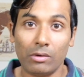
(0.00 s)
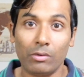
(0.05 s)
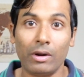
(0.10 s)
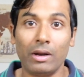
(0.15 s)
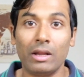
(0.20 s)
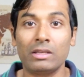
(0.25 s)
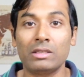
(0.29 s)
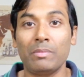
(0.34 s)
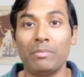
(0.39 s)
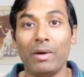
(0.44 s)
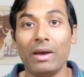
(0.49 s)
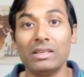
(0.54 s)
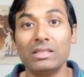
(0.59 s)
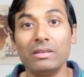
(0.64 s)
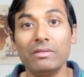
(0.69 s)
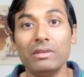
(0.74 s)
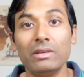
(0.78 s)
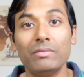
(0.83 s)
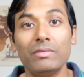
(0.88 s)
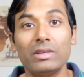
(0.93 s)
Whereas a
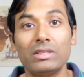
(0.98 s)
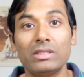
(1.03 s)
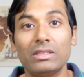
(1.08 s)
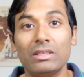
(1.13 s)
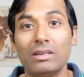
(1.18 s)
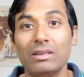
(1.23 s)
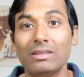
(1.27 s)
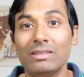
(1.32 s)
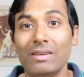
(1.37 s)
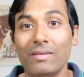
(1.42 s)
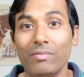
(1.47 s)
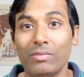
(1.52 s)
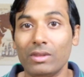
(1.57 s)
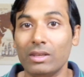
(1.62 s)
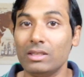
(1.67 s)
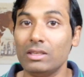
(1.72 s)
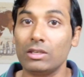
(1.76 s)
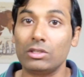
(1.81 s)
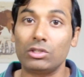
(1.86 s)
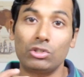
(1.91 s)
passive investor,
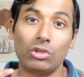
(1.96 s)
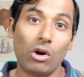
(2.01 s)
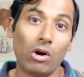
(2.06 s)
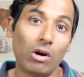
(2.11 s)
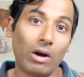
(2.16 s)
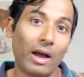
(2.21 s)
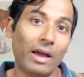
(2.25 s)
they just talk,